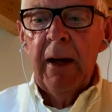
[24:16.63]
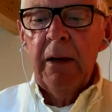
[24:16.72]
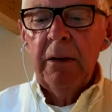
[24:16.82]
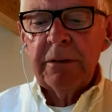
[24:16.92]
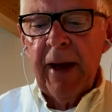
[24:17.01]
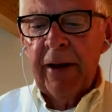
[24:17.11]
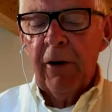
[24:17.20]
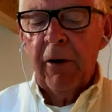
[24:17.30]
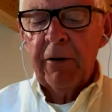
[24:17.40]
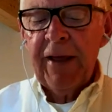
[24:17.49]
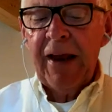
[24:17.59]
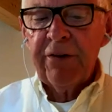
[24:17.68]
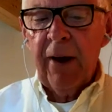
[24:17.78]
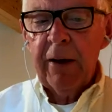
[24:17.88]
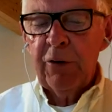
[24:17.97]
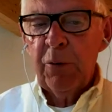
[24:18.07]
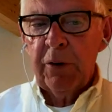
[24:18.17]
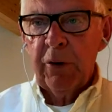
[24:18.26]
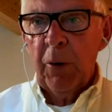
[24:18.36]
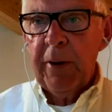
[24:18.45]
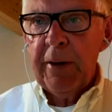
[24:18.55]
And on that site, you could
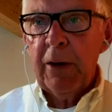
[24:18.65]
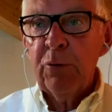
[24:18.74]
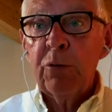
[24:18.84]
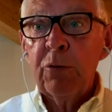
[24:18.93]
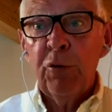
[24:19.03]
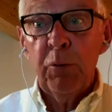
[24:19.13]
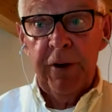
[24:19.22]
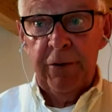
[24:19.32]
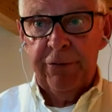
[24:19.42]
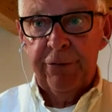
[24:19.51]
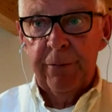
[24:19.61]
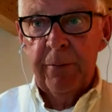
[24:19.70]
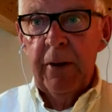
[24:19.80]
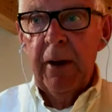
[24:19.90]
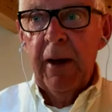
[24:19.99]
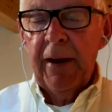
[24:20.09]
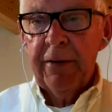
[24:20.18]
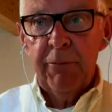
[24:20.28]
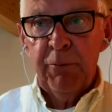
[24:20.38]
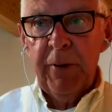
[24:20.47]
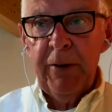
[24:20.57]
go in and do 2 tests, and
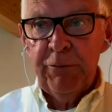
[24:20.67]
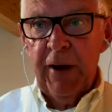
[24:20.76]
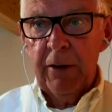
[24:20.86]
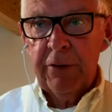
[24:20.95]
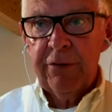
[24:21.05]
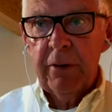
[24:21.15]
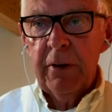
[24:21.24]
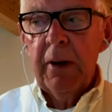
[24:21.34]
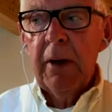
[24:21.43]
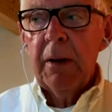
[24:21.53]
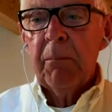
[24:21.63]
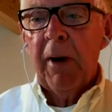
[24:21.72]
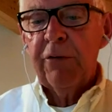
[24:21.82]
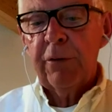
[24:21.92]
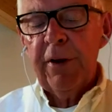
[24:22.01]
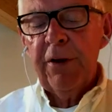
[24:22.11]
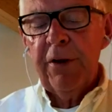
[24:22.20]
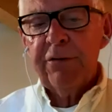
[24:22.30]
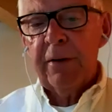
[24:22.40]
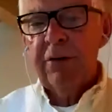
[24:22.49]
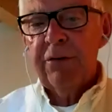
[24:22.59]
they're free of charge. My
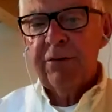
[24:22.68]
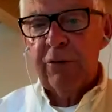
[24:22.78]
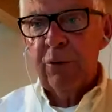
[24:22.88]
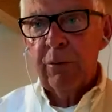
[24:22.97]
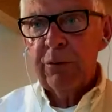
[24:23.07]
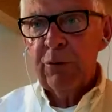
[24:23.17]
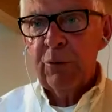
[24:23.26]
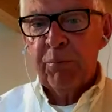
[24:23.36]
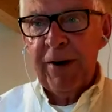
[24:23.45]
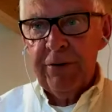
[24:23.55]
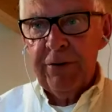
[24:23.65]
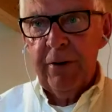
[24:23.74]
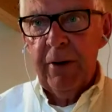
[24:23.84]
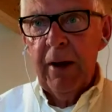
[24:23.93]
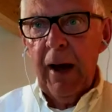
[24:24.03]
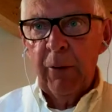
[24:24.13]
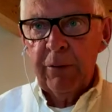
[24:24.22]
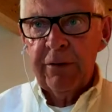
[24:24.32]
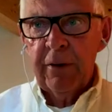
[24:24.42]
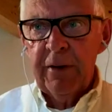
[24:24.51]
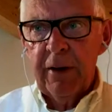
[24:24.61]
suggestion is that you print
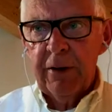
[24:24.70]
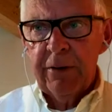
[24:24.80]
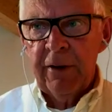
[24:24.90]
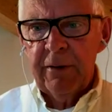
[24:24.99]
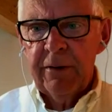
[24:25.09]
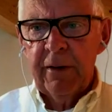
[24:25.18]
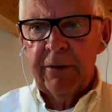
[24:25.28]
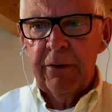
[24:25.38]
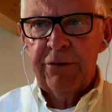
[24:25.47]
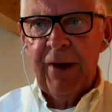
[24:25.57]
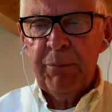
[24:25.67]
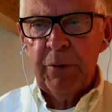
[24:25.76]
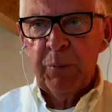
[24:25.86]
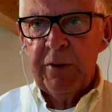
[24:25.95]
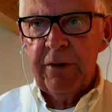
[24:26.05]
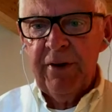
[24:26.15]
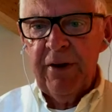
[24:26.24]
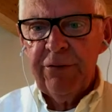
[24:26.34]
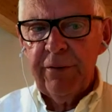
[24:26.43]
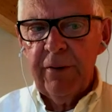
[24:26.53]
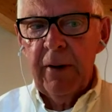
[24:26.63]
out the chapter with the
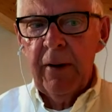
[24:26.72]
tests,